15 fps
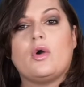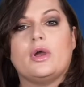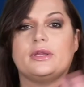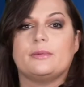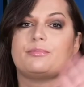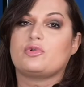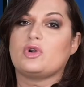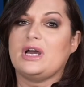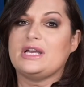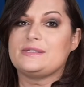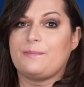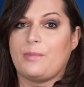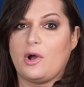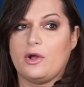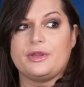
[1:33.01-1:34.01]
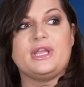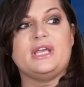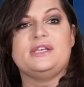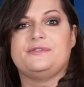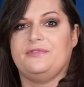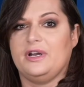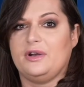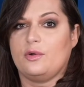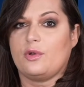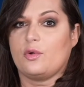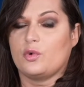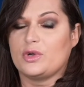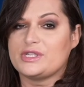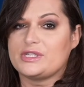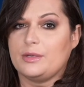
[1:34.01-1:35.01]
the price point is very
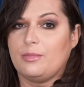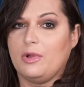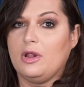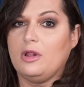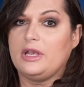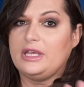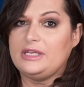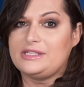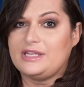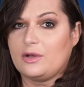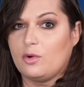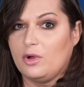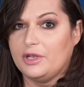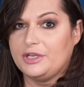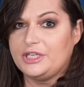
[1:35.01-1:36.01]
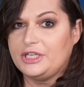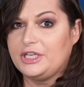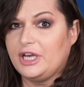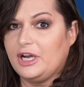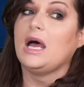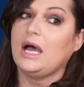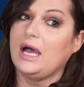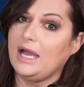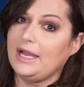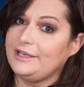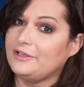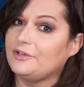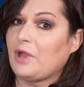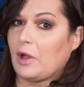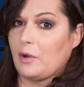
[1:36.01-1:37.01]
reasonable. Is the quality there? I don't know